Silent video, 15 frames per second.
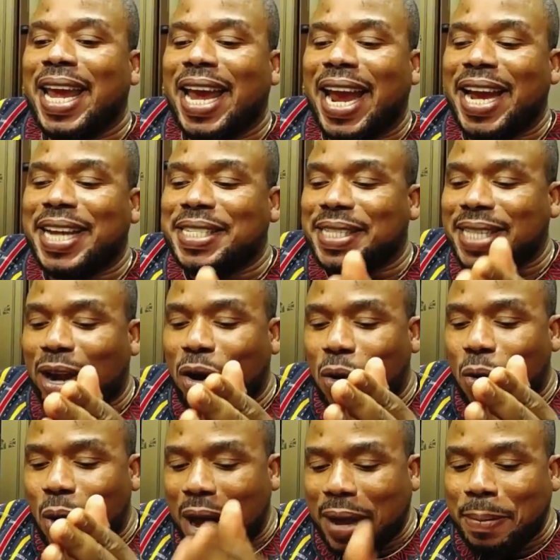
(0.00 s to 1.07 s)
is the
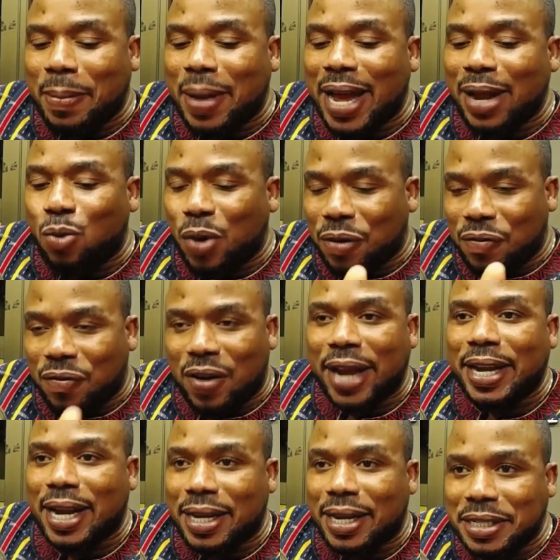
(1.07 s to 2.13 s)
quagmire we
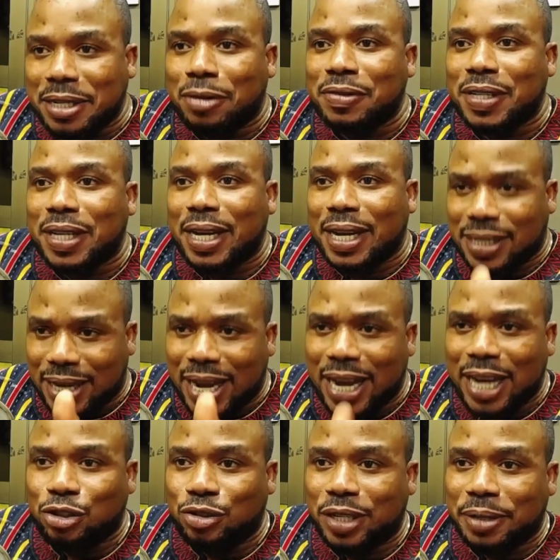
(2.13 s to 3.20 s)
find ourselves in as a
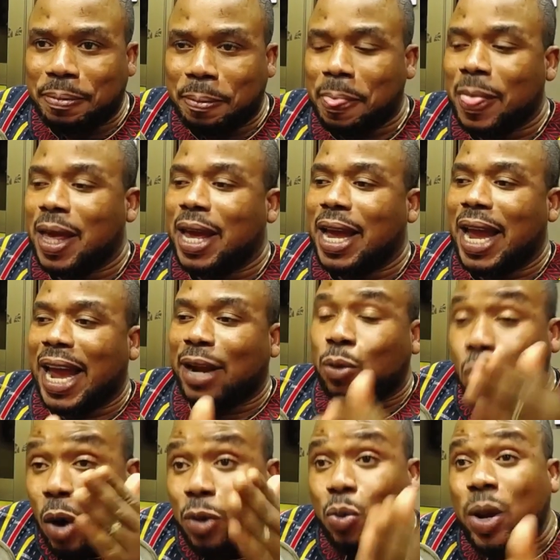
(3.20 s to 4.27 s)
country. And
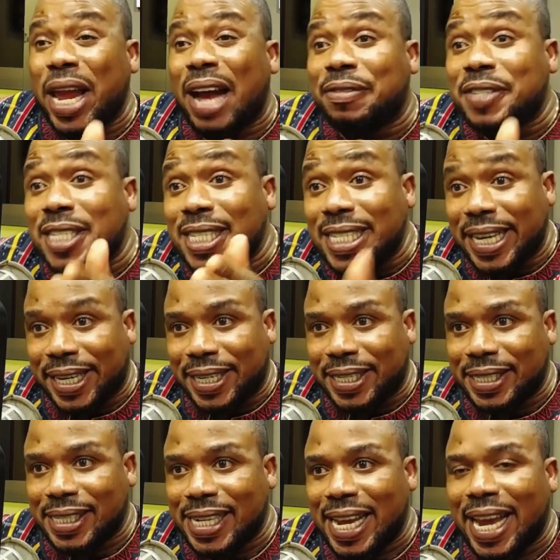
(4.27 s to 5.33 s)
what we have seen
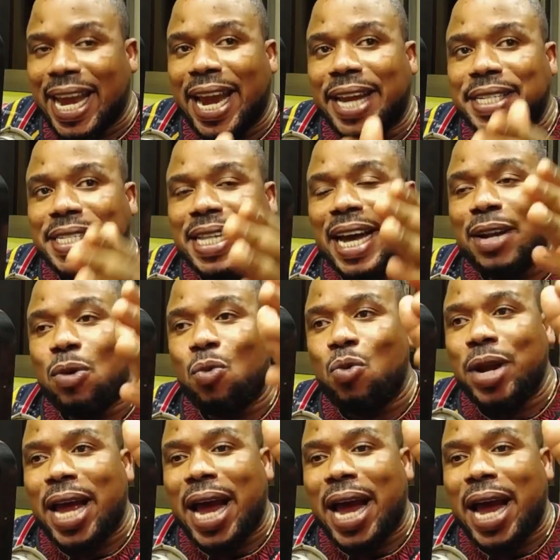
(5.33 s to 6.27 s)
is that we